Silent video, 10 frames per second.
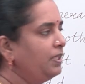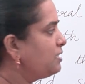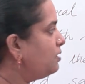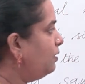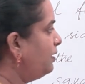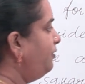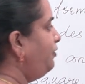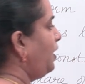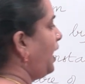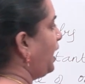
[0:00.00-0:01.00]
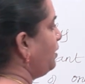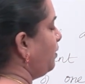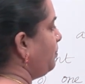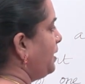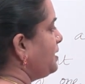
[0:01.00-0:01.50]
So, if you add
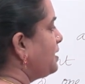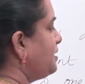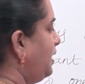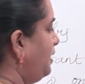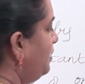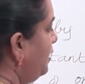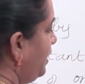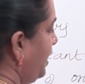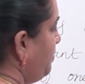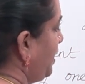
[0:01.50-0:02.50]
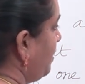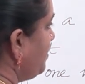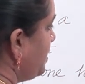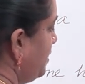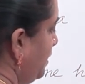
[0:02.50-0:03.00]
1 by 16, it
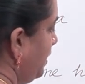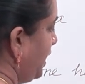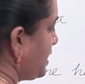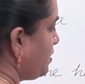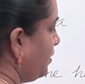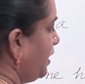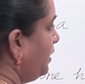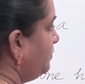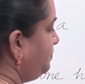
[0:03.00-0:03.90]
becomes x square